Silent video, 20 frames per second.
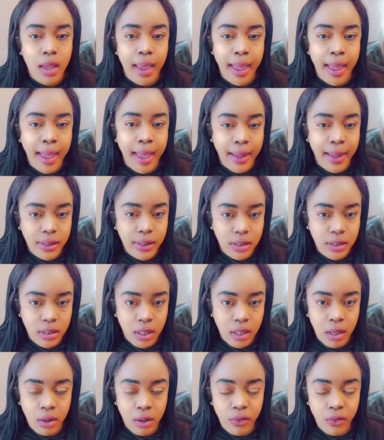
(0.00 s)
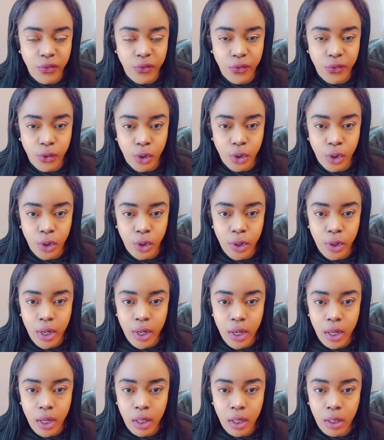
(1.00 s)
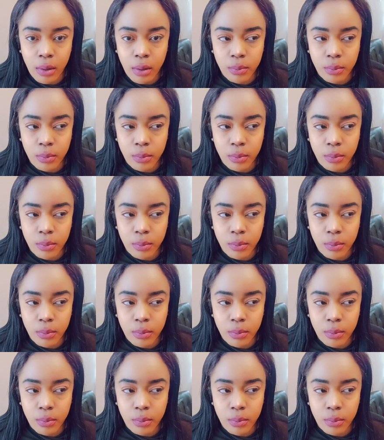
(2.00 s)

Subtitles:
asking for